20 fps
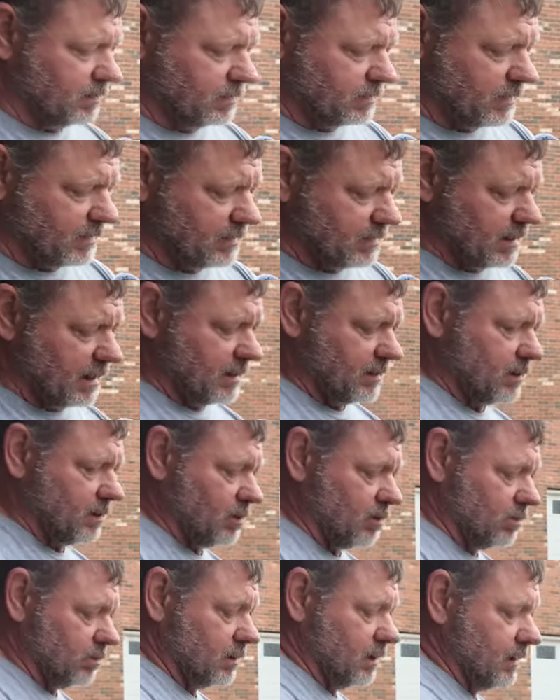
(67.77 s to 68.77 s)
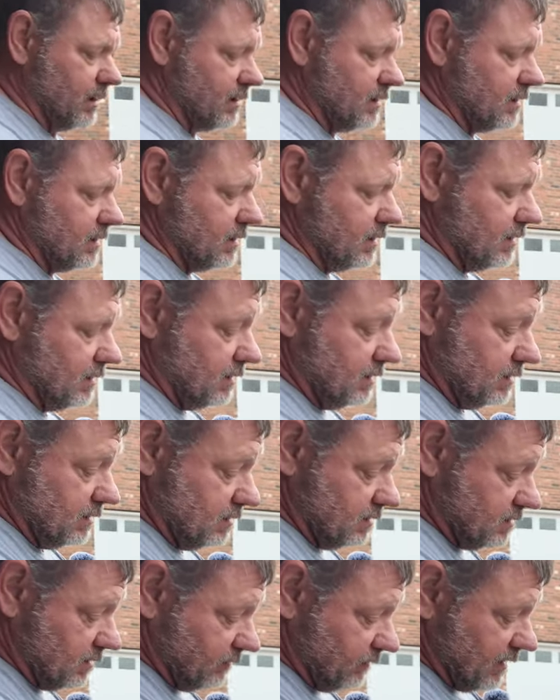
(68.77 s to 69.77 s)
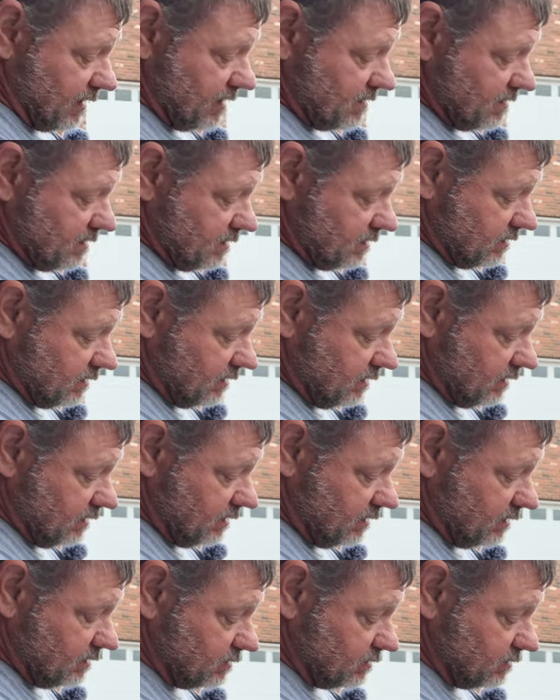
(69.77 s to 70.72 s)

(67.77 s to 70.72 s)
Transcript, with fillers: the only thing that I don't like is the fact that the